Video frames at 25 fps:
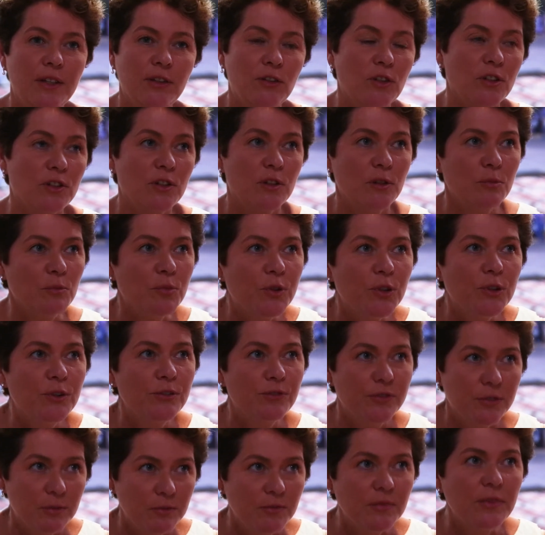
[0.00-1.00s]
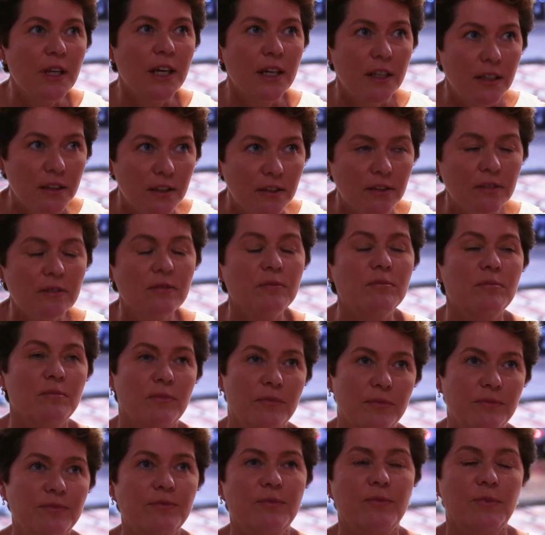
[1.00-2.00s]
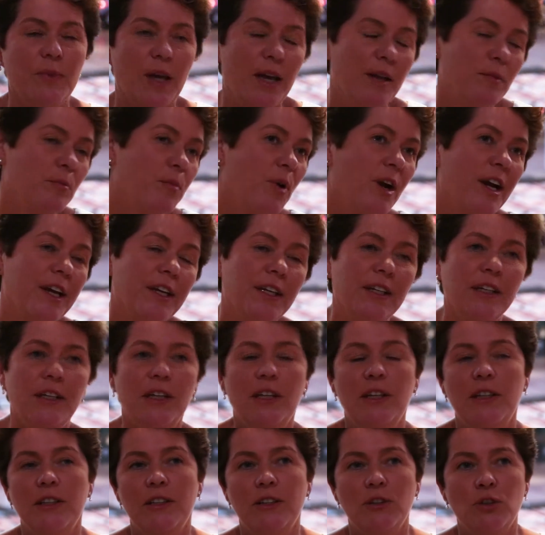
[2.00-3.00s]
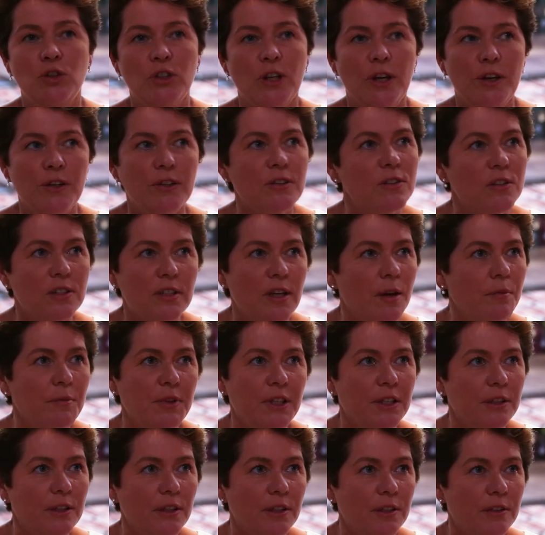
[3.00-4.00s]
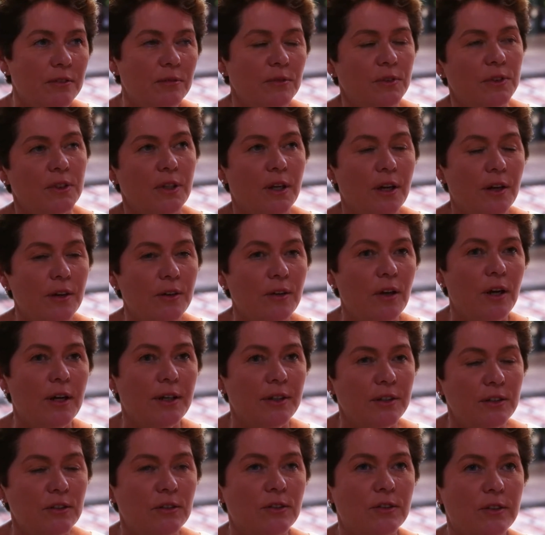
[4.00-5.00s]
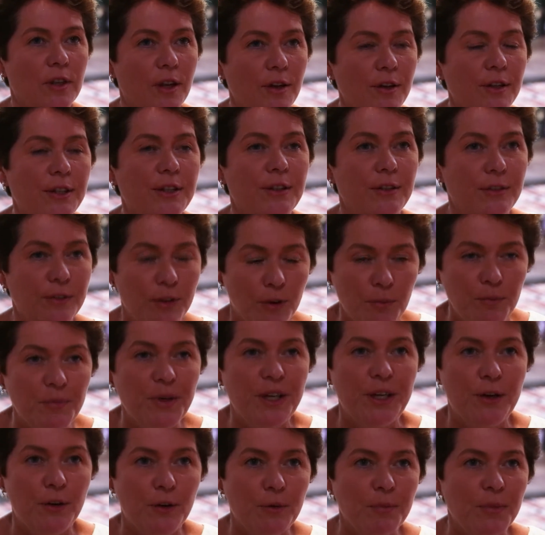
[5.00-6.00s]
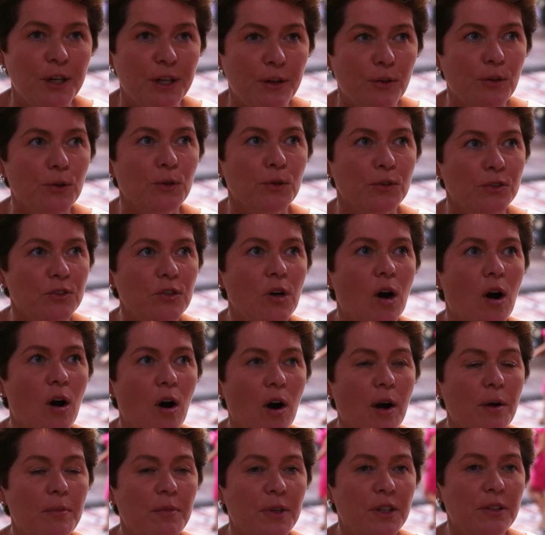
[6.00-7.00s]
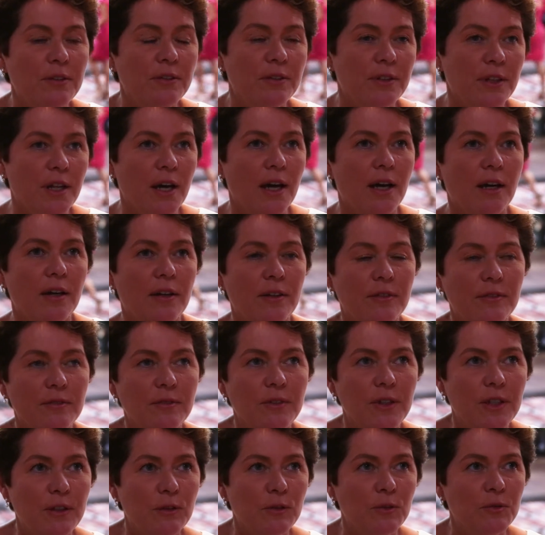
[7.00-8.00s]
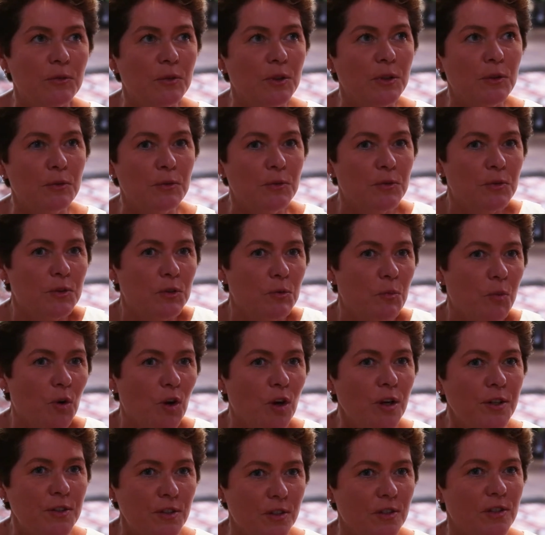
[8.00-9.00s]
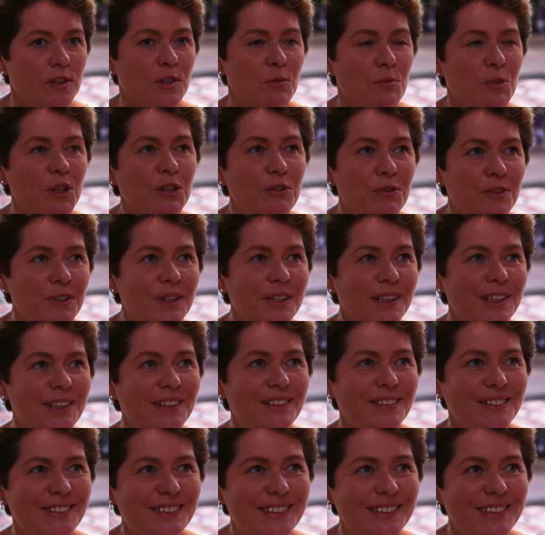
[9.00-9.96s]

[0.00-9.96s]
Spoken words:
just improved from then, and breaking in, he showed us something that, you know, like he slowly got better and better all the time, and he surprised us a bit, really.